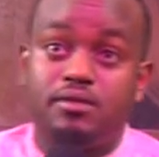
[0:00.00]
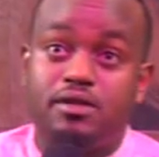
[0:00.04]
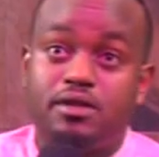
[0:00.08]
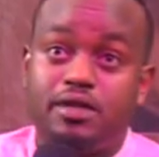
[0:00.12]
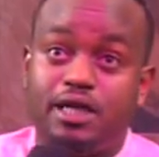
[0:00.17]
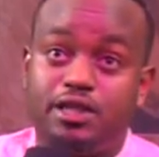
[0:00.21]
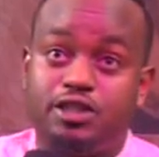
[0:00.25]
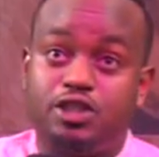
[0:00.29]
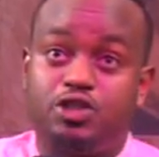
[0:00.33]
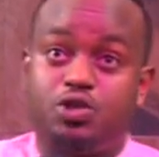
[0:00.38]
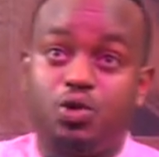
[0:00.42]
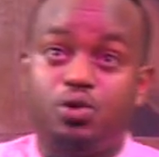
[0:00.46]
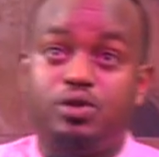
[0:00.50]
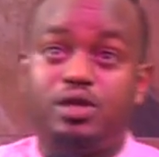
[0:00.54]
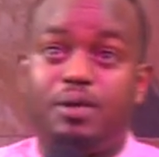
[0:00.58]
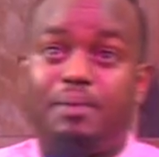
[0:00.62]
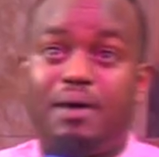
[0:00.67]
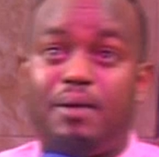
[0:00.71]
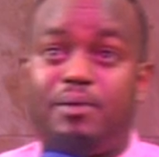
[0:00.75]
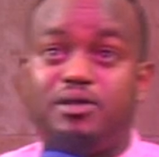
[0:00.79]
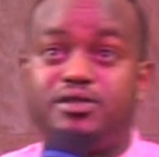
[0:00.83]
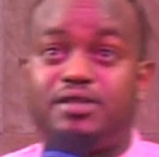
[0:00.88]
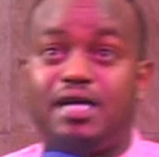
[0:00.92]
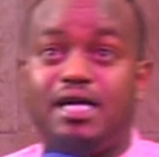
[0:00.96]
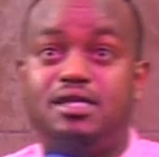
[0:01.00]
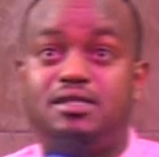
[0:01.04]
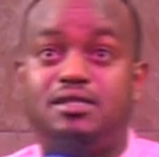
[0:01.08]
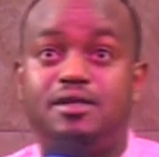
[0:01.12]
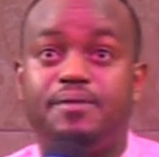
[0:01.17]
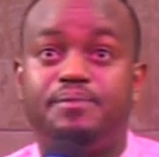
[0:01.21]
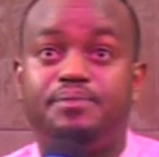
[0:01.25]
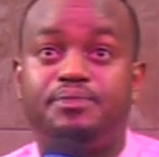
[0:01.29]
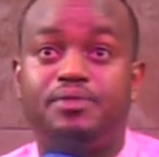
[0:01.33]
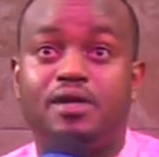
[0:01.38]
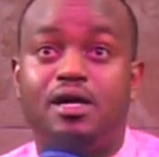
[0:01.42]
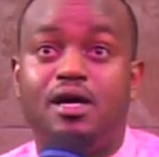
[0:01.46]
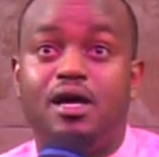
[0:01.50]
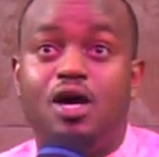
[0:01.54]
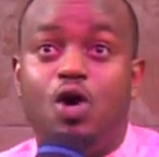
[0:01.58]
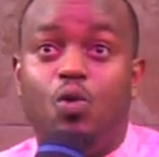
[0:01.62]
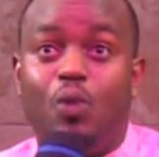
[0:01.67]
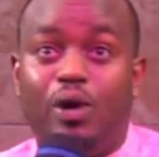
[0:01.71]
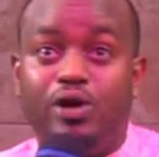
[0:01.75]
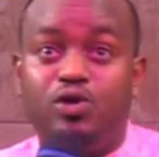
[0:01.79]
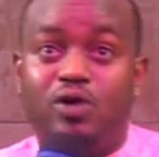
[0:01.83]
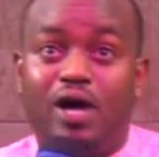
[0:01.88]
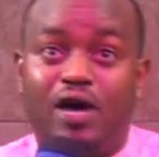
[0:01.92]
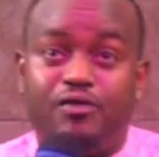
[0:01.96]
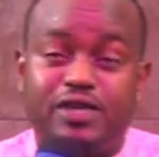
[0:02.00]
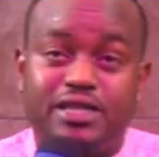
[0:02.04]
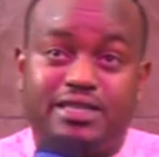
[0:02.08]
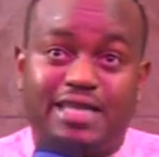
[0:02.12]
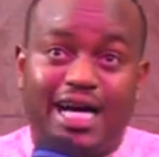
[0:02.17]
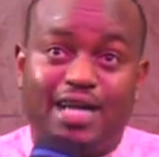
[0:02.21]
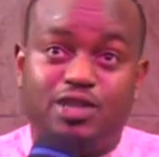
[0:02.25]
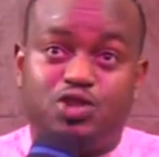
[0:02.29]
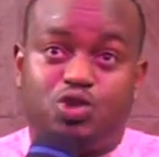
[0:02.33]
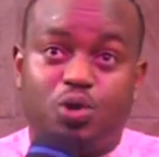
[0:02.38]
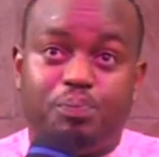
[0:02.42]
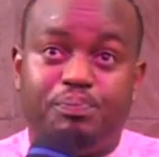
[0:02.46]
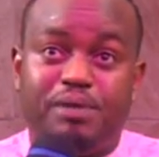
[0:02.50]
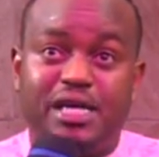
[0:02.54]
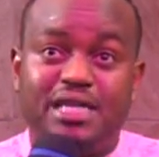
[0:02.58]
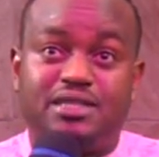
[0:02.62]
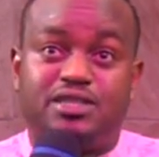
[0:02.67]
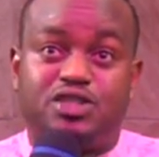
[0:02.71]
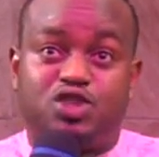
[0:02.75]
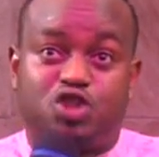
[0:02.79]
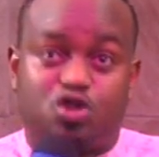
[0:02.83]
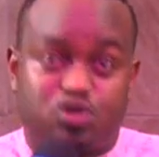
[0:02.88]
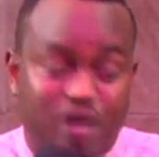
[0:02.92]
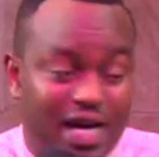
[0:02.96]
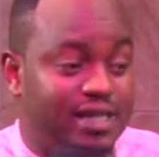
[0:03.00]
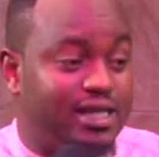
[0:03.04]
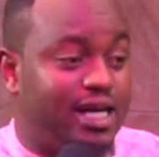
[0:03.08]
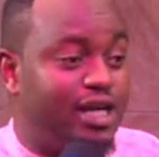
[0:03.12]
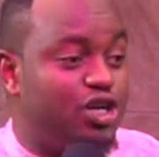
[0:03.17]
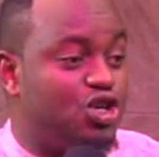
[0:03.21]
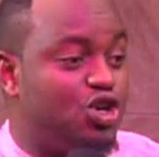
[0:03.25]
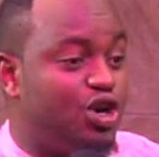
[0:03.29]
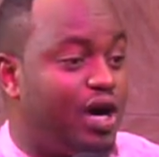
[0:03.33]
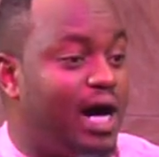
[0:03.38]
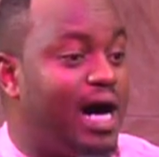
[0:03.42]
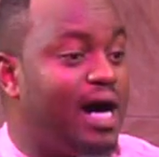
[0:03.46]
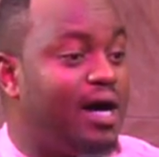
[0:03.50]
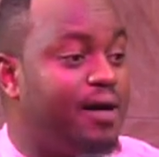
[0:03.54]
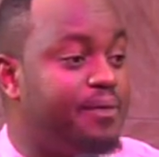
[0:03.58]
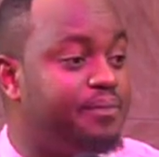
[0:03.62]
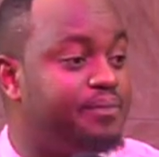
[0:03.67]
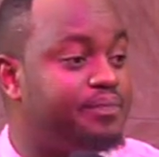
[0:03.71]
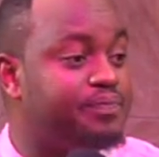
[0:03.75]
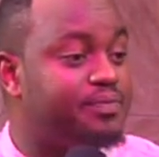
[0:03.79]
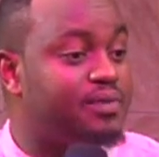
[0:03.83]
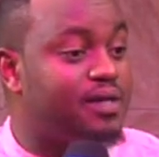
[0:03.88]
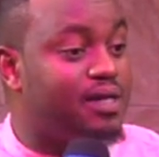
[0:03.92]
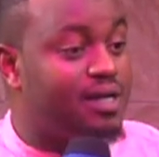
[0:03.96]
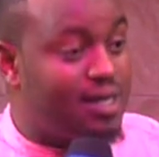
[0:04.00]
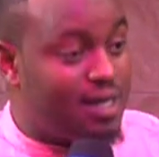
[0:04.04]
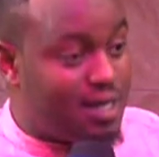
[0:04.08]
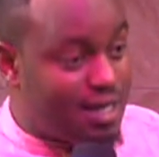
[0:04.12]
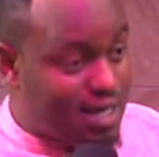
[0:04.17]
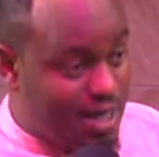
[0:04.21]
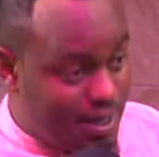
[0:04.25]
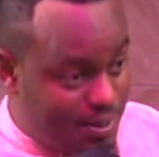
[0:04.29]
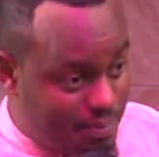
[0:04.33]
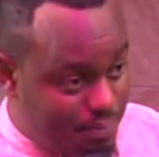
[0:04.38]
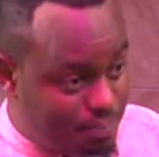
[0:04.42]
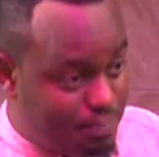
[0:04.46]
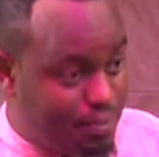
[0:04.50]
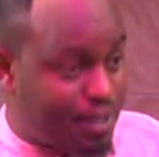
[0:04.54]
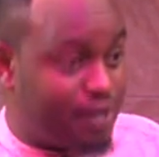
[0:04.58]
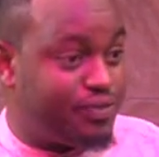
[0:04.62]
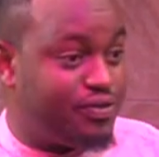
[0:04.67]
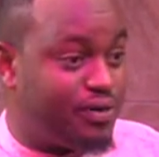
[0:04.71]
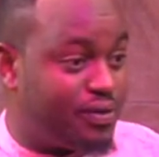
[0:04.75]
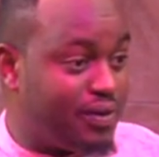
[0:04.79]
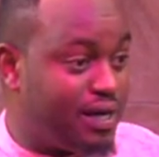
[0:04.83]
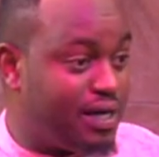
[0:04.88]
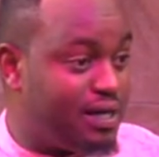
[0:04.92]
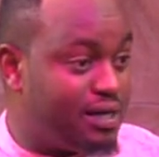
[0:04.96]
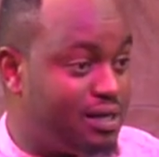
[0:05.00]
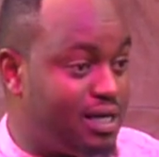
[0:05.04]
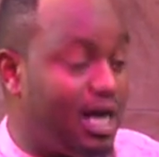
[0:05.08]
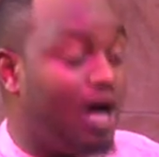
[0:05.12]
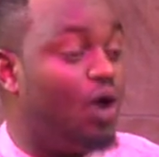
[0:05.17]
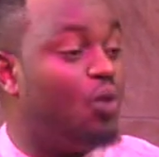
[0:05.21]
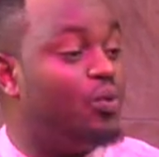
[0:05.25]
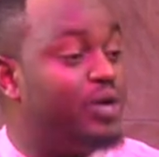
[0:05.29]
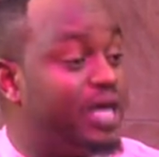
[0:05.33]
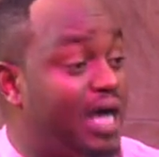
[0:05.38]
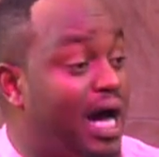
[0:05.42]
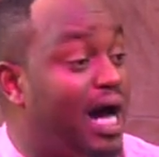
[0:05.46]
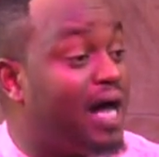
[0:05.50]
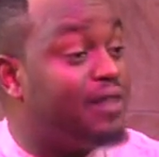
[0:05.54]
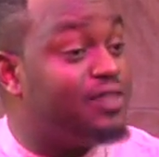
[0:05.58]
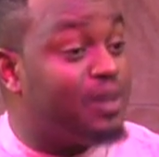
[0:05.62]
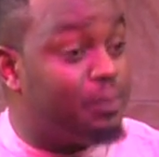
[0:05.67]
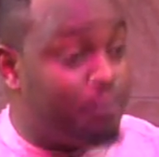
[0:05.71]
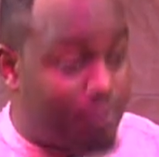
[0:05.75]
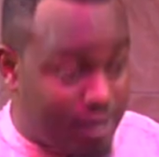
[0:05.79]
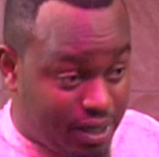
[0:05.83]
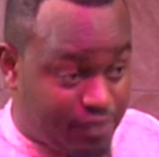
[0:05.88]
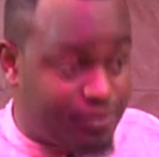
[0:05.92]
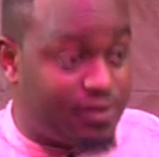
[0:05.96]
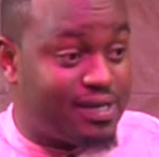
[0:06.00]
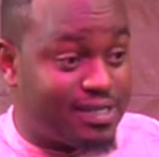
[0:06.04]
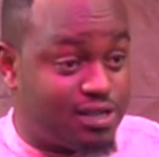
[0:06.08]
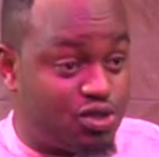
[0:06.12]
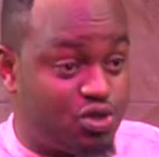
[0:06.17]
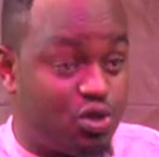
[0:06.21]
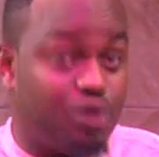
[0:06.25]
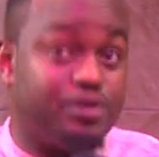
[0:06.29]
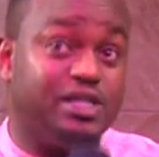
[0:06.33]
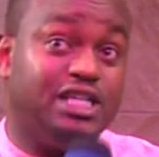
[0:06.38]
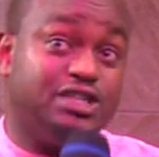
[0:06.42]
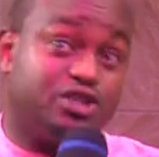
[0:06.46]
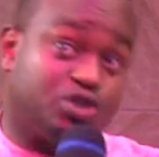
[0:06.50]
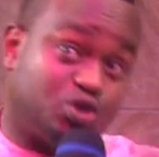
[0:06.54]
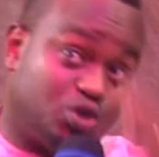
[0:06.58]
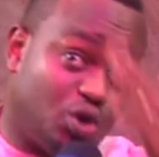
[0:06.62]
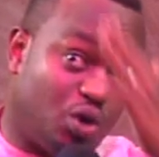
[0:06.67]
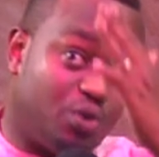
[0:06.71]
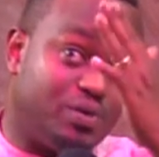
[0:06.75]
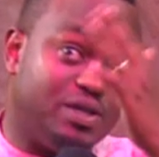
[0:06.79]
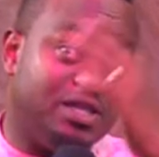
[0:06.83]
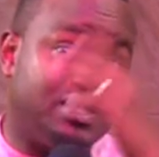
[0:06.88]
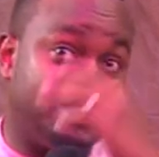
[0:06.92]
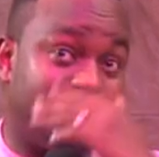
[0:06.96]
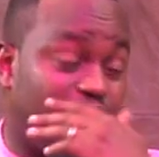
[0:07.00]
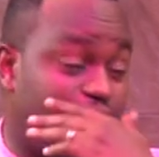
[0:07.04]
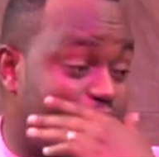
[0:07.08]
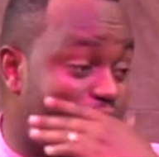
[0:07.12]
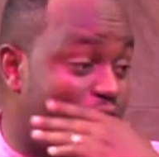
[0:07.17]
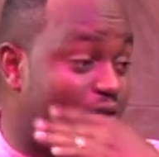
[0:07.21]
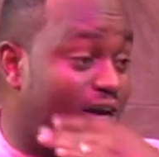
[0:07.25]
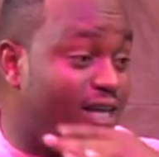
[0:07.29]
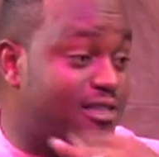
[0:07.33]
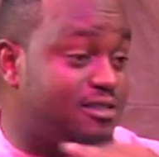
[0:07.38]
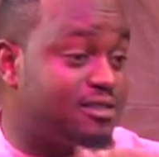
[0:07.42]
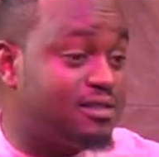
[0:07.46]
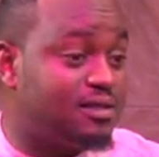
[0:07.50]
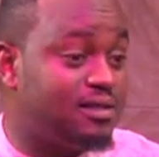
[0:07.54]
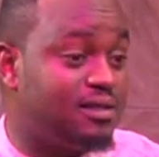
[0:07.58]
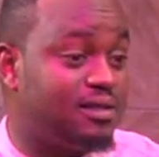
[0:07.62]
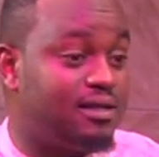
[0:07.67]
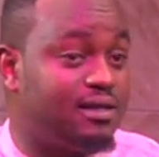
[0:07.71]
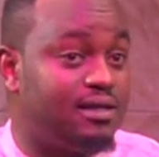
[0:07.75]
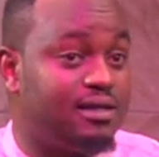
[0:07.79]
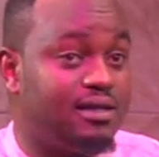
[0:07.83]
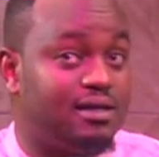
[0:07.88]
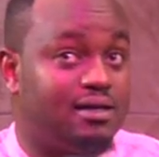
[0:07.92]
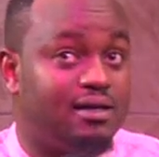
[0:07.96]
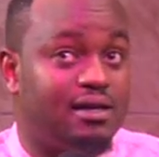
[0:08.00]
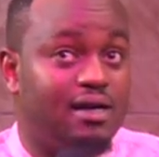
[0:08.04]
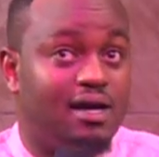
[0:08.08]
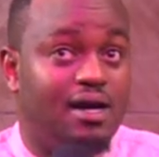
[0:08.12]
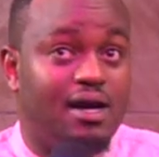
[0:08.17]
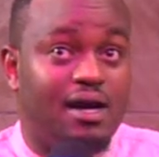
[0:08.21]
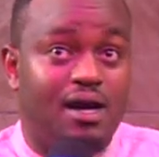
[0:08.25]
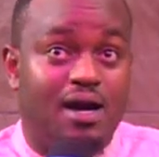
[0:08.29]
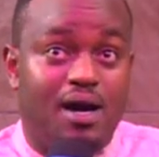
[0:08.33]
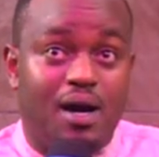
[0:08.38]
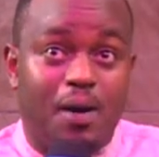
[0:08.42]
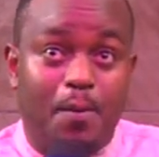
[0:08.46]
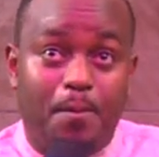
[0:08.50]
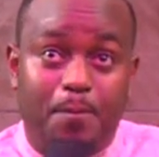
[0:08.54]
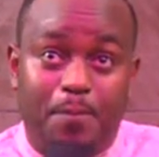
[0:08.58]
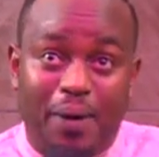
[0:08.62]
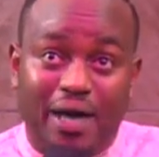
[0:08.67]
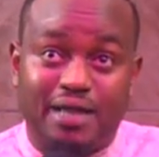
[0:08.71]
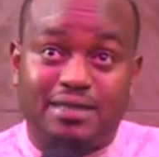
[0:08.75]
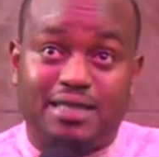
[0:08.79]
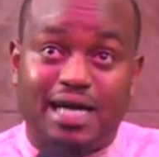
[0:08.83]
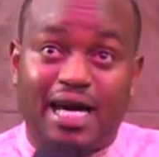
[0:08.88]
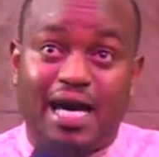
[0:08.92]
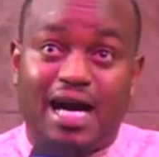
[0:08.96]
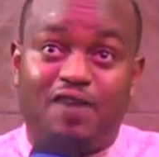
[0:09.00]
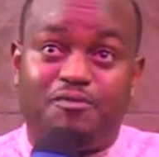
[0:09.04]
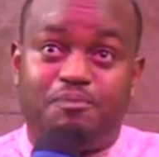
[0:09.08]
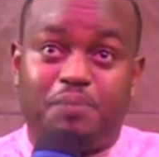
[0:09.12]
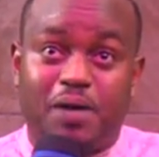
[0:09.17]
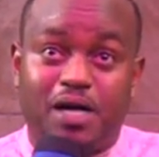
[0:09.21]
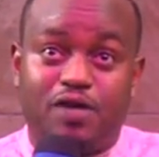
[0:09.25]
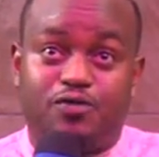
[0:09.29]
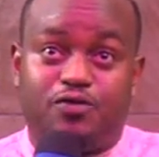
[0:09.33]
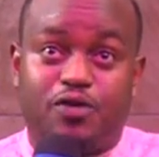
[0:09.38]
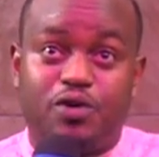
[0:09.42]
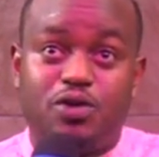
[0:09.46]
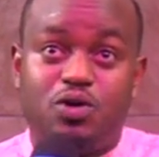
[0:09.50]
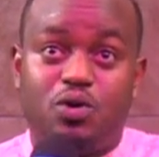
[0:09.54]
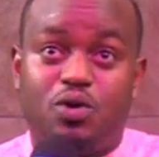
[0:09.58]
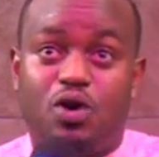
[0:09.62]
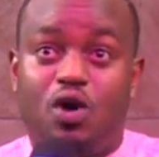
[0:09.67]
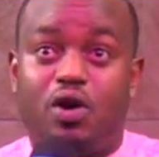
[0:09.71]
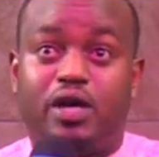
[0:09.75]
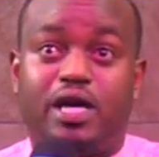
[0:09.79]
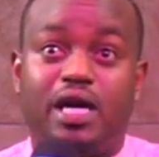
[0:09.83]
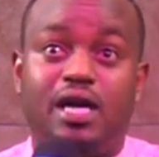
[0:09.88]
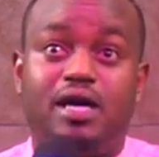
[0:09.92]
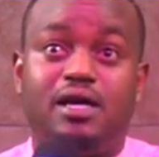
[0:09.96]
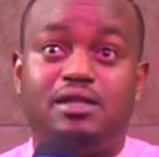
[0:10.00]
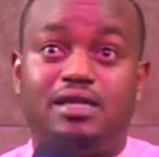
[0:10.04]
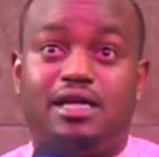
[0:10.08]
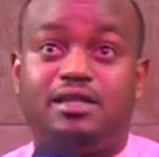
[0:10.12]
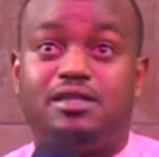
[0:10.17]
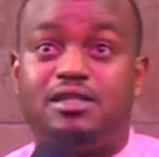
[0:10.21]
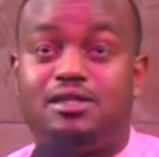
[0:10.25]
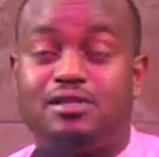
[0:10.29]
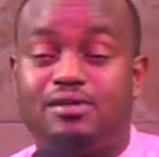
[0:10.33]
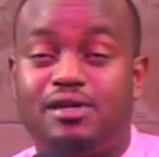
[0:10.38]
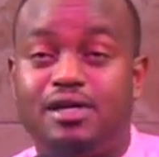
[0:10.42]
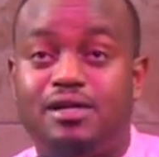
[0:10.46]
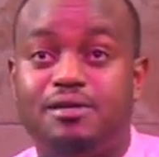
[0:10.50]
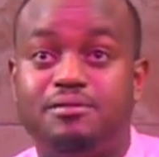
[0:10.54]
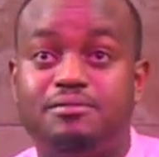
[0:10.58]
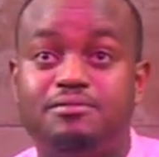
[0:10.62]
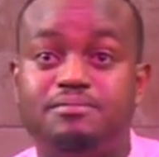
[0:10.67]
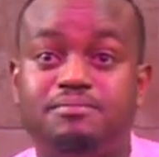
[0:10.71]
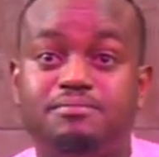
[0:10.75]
32, the Bible says, "When you have returned to me, strengthen your brethren." Now, we are the brethren. So, this story is there for us. "But I have prayed for you." Okay, 33.